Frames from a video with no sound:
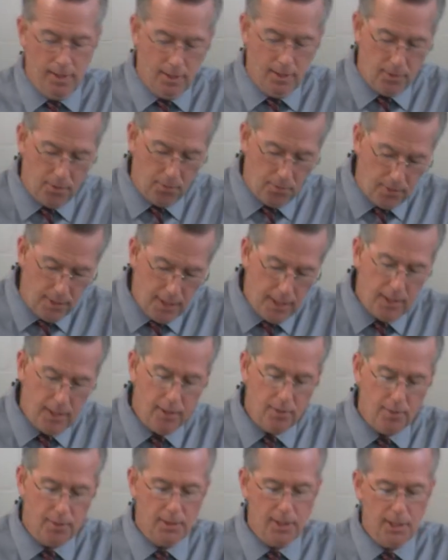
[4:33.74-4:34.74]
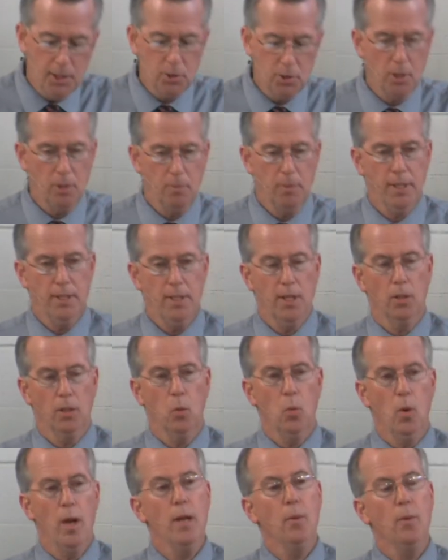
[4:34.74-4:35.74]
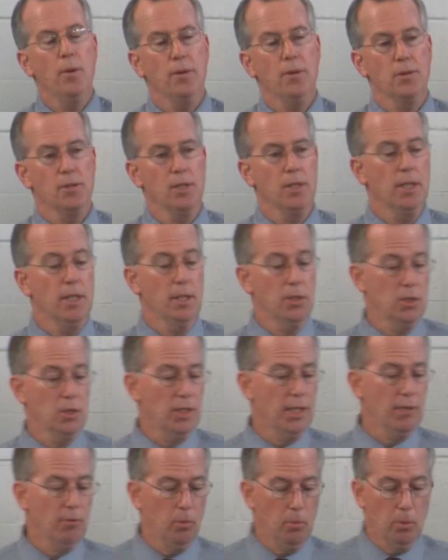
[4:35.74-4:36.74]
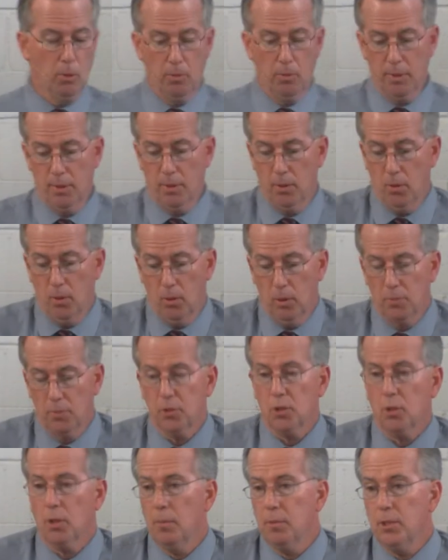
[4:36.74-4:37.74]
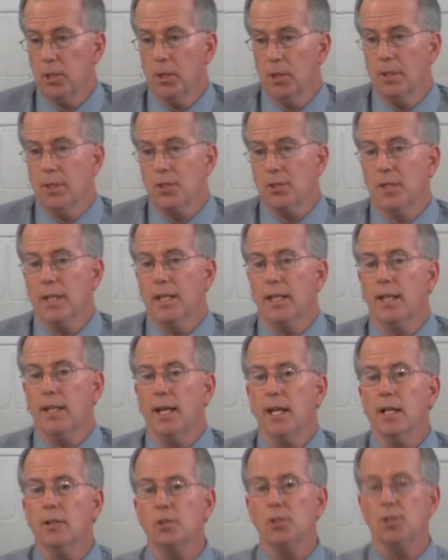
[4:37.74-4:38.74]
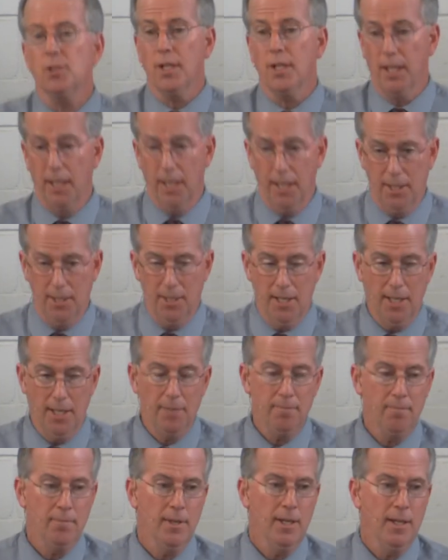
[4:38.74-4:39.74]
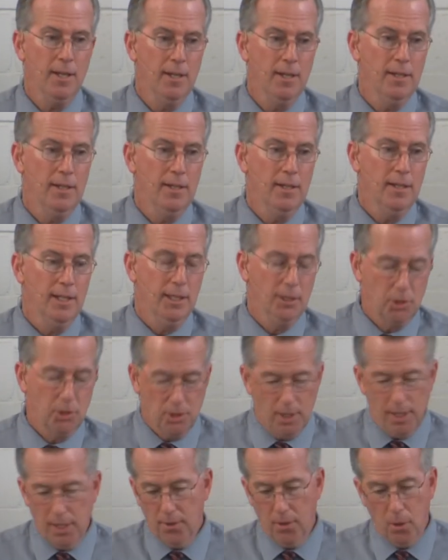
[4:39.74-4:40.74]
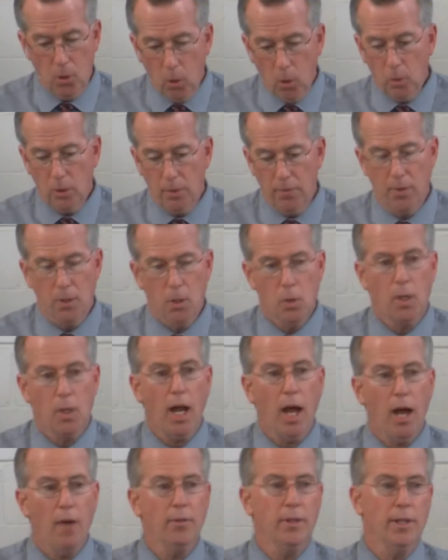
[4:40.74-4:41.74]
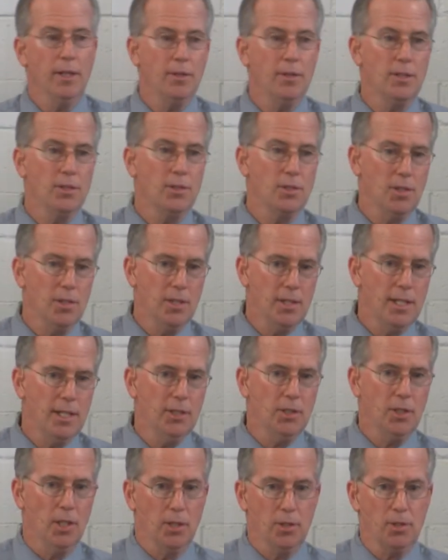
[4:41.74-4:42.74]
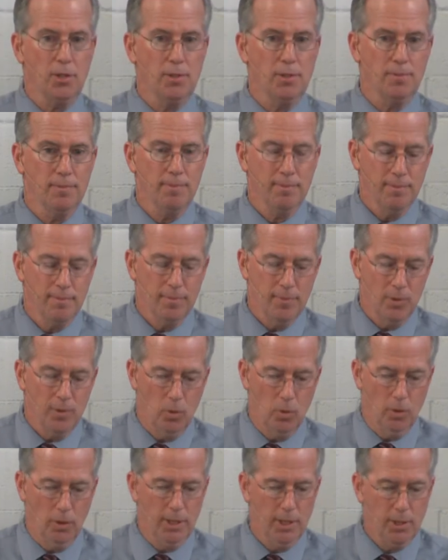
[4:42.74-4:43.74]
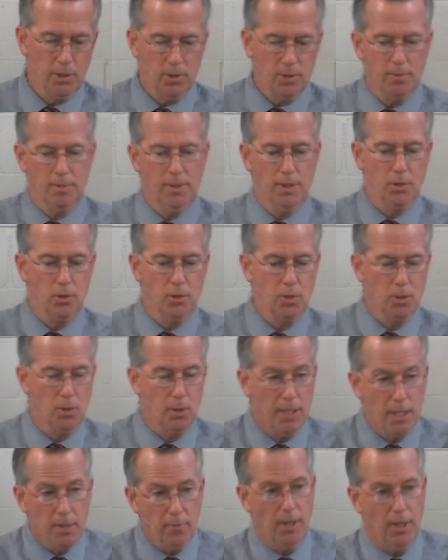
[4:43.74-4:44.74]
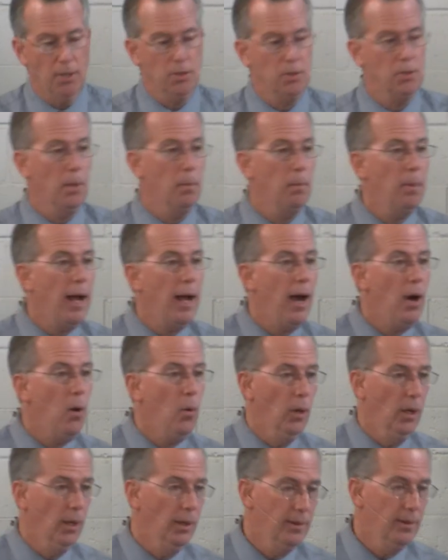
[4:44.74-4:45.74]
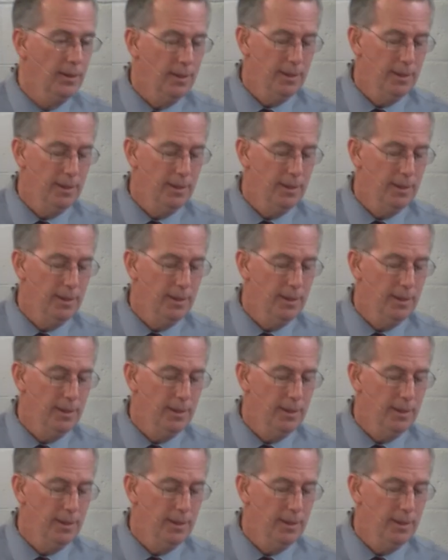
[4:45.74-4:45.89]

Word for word: To think that these could be done away with is inconceivable, but the whole of Scripture is against that idea. Instead, the whole of the new covenant is to teach us, or at least is to give us, the power